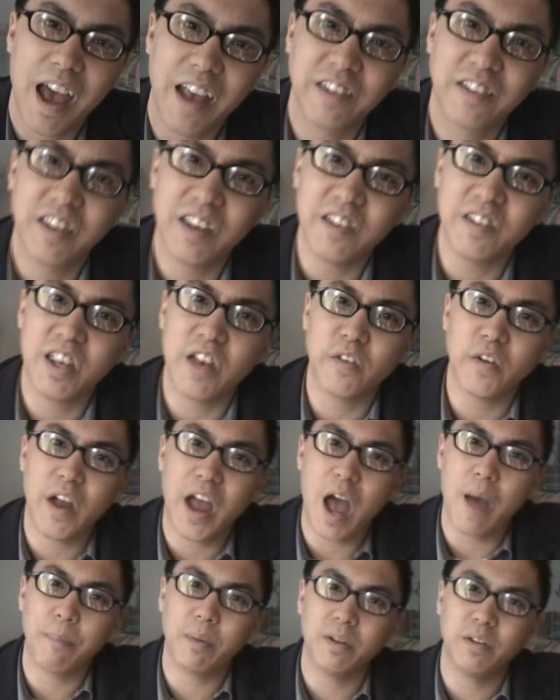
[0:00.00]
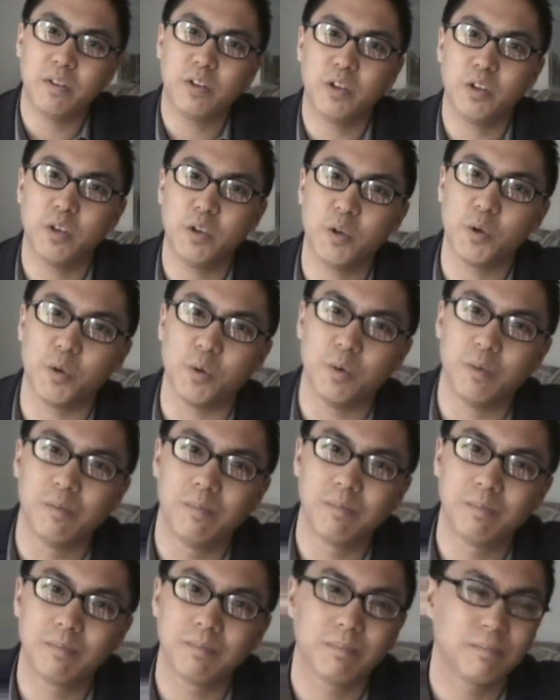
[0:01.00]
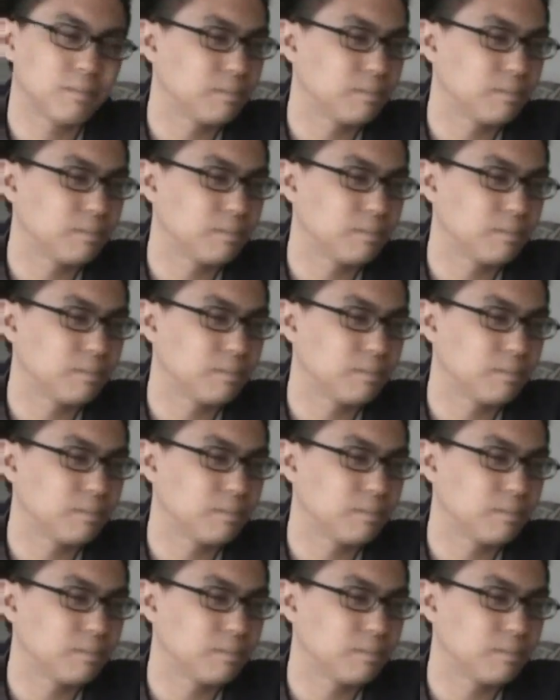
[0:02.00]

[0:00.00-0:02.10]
Has this ever happened to you?